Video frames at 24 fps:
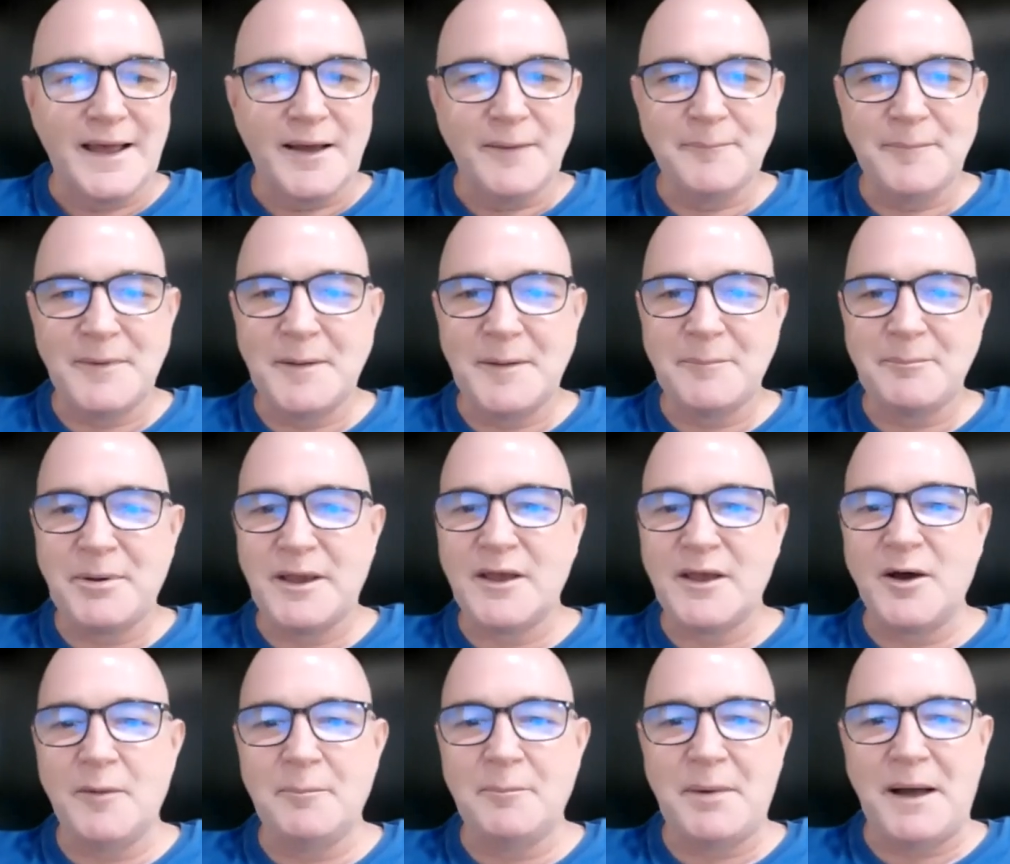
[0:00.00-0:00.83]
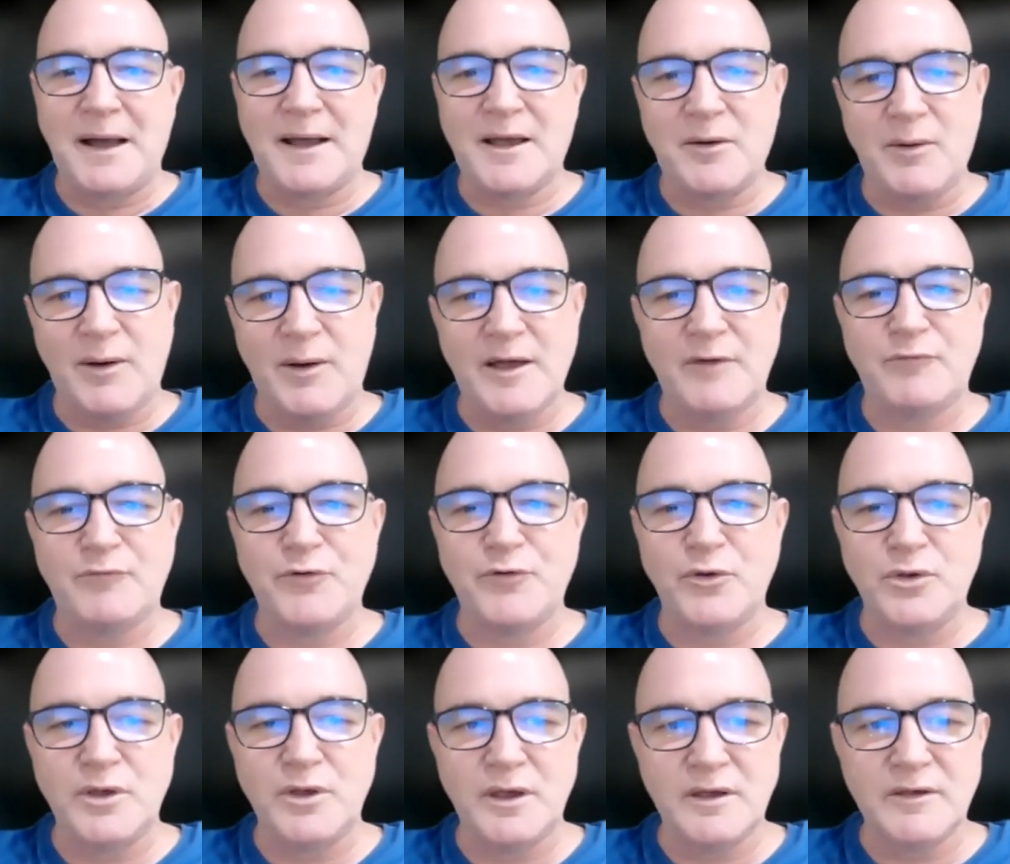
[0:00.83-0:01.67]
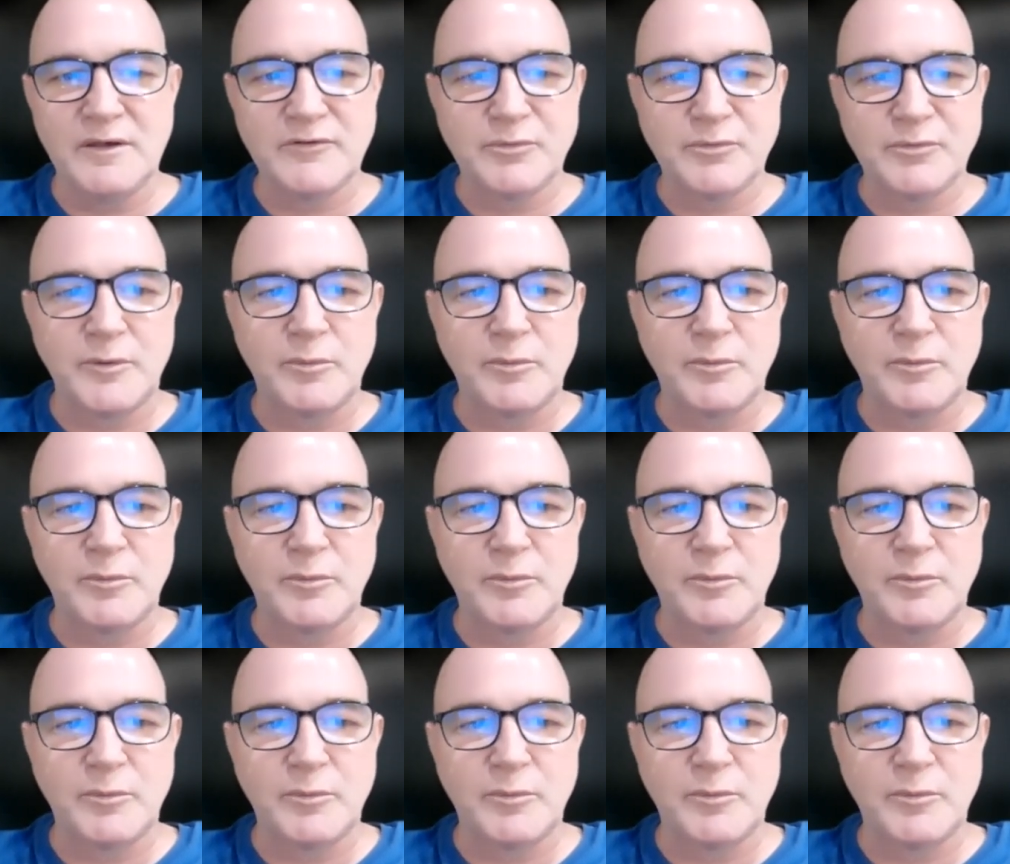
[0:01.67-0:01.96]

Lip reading: me and Pete go back quite a few years.